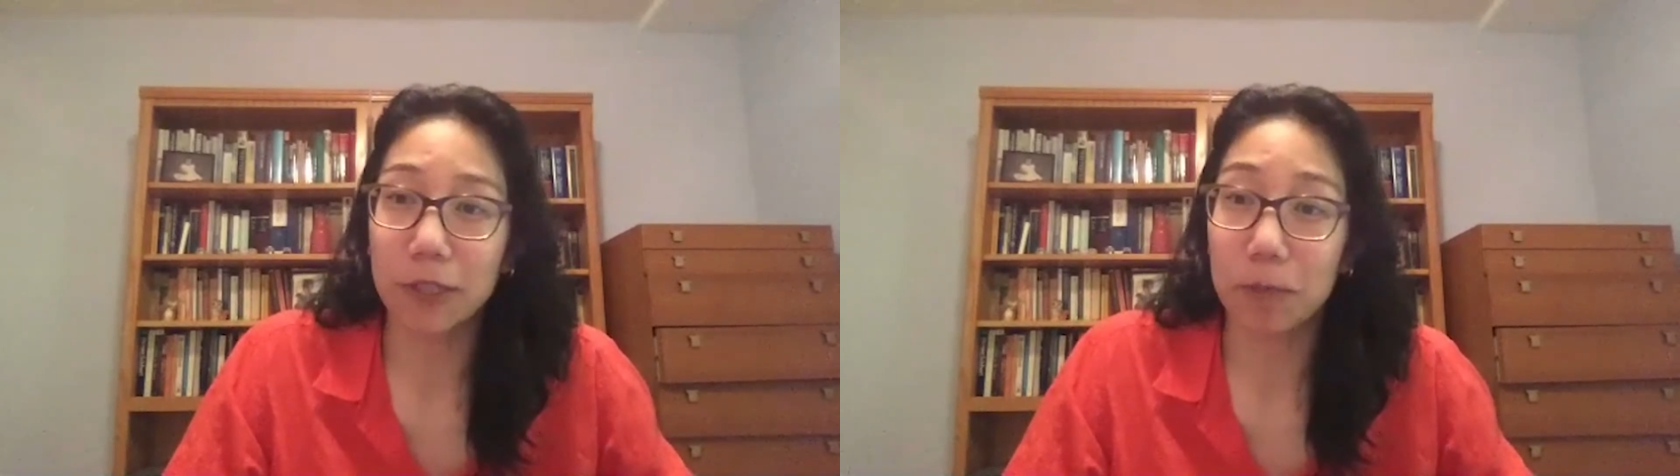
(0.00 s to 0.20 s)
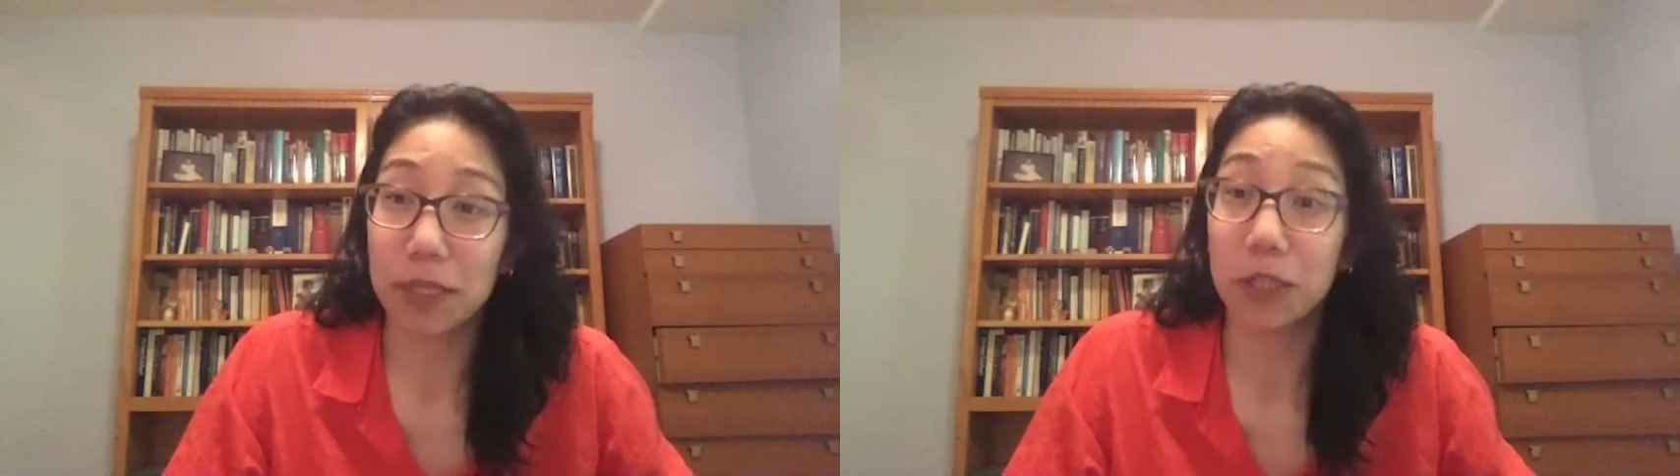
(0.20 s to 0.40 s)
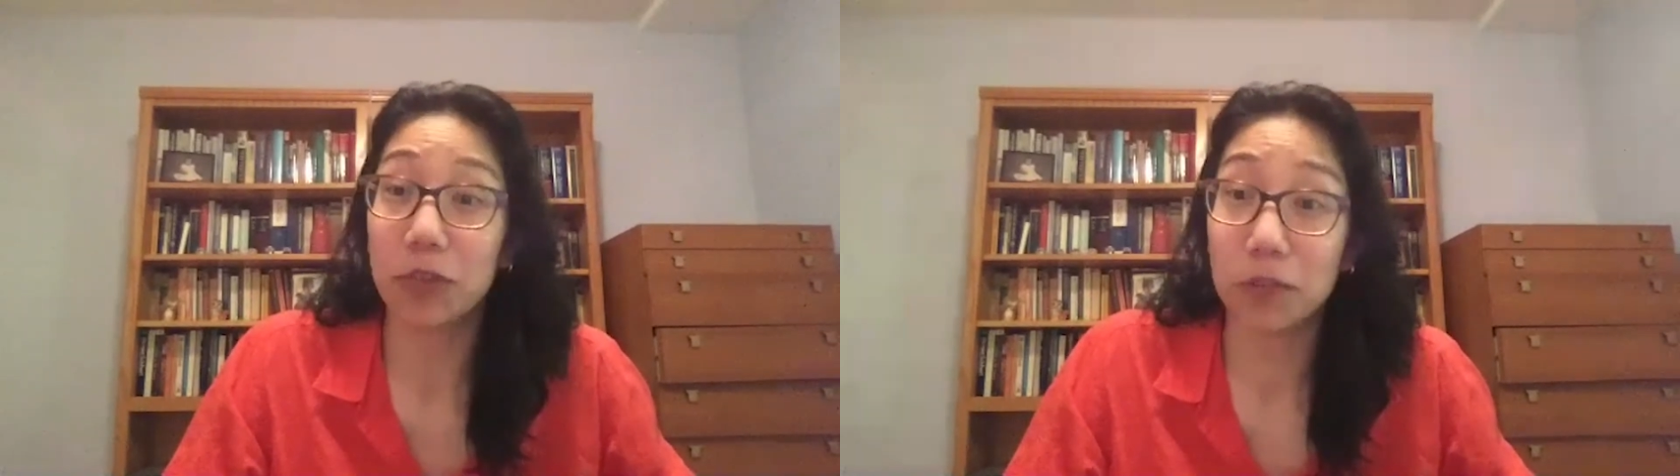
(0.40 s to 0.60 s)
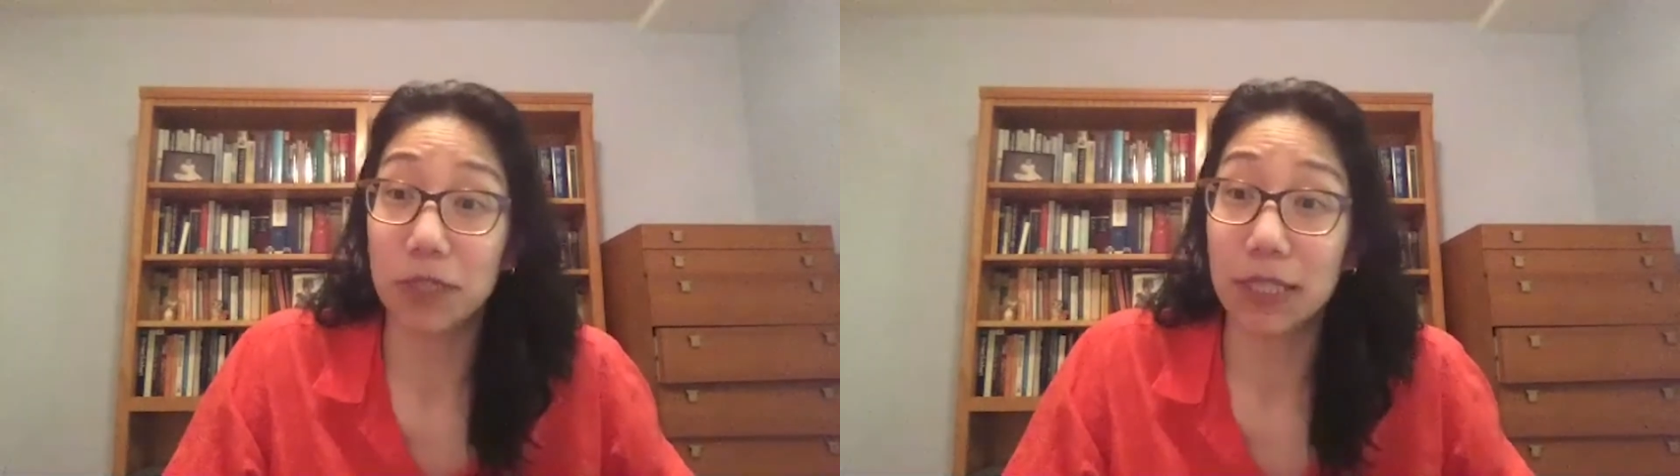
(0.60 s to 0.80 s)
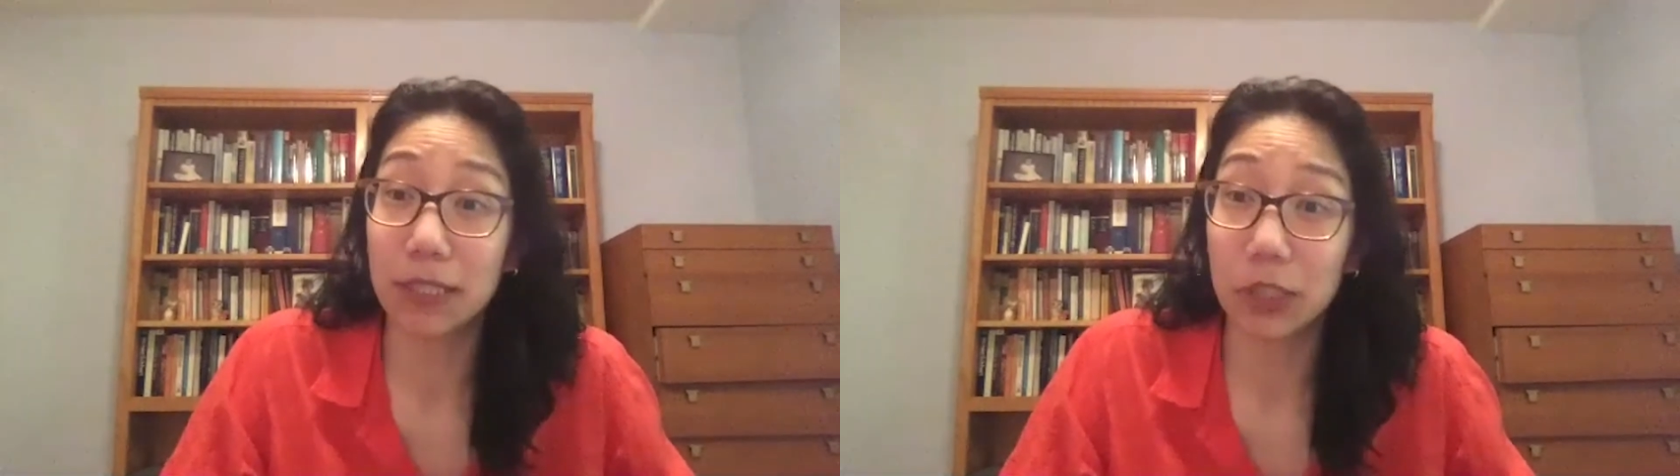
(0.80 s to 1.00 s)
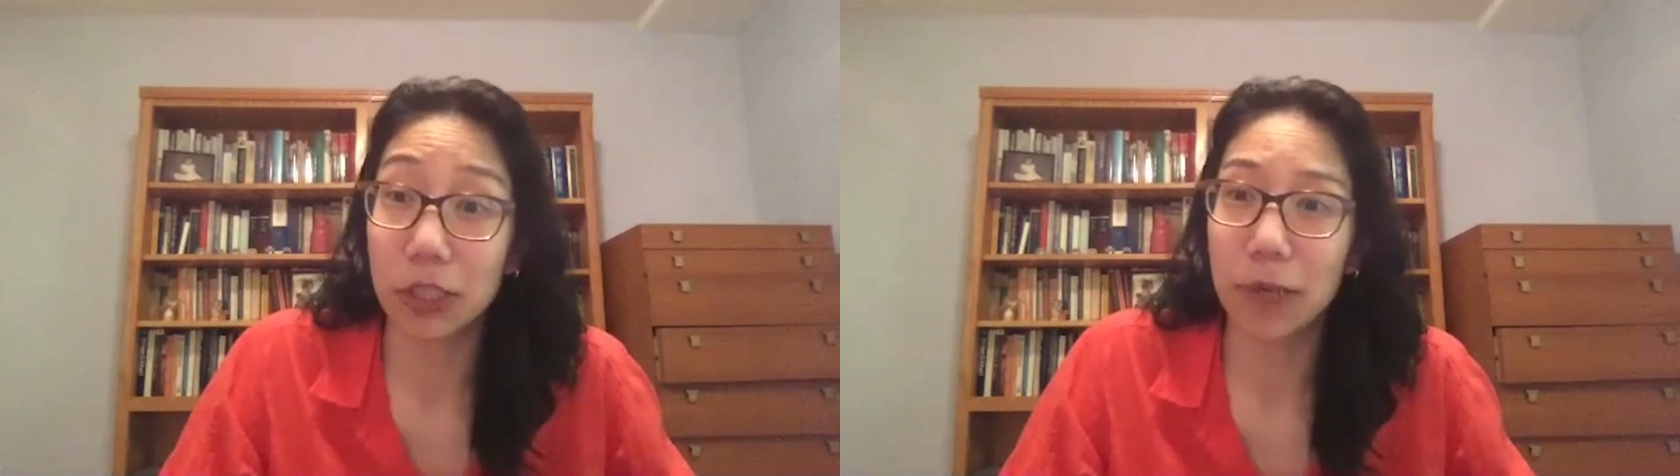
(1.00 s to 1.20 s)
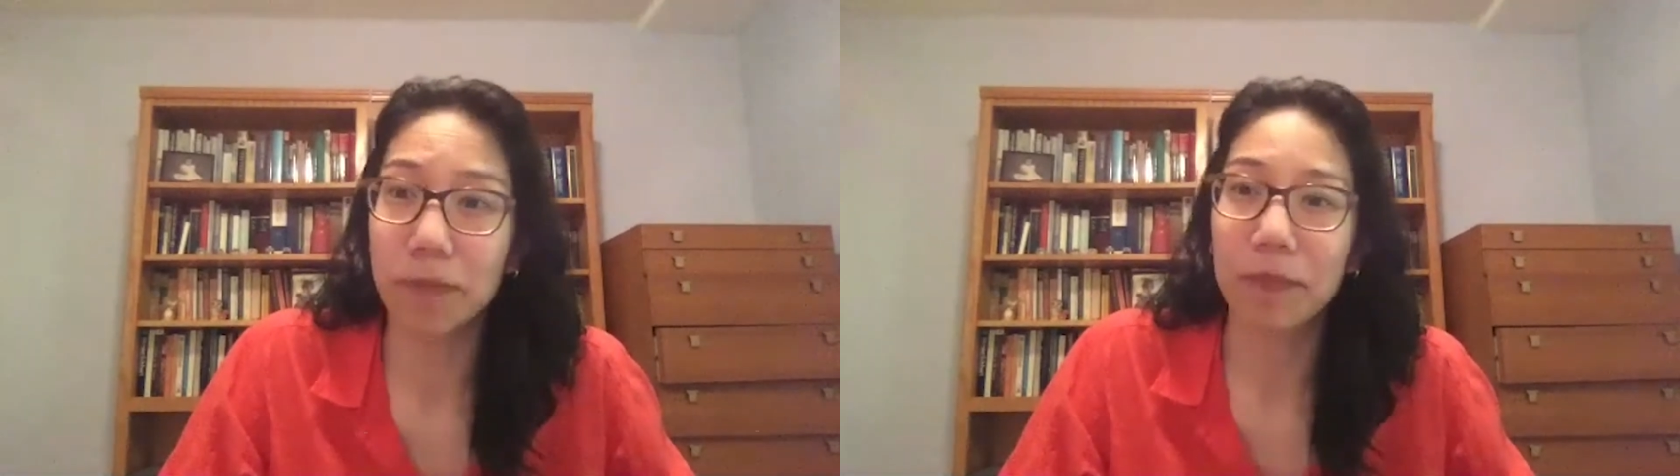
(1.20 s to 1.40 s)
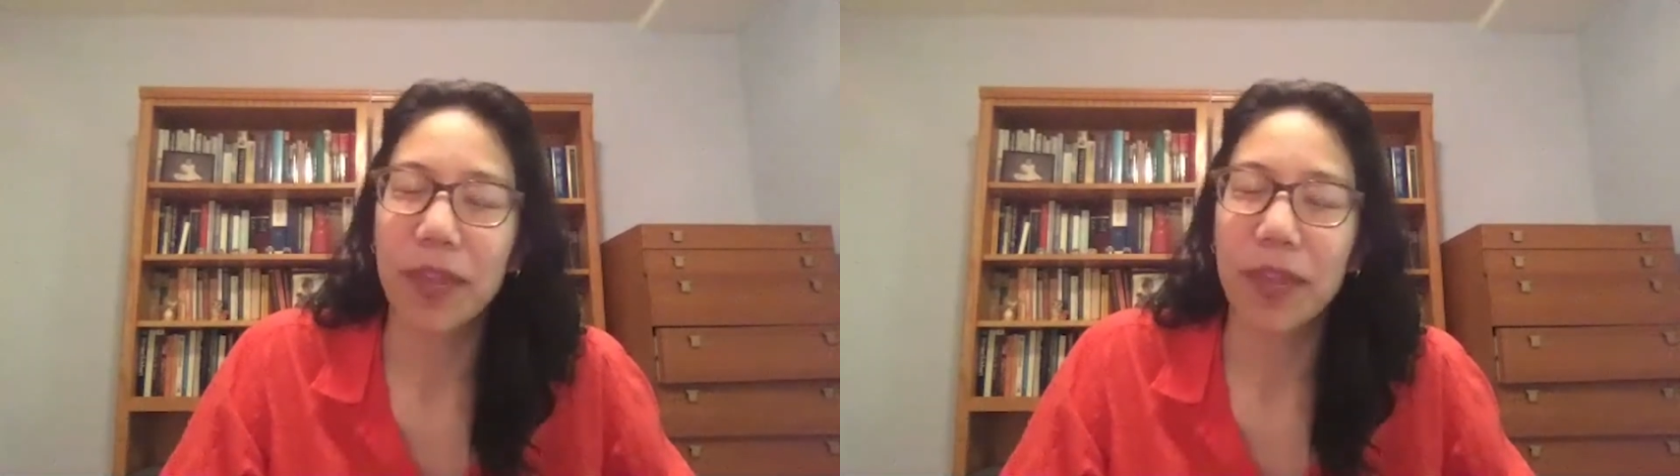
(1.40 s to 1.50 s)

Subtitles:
to petition for citizenship.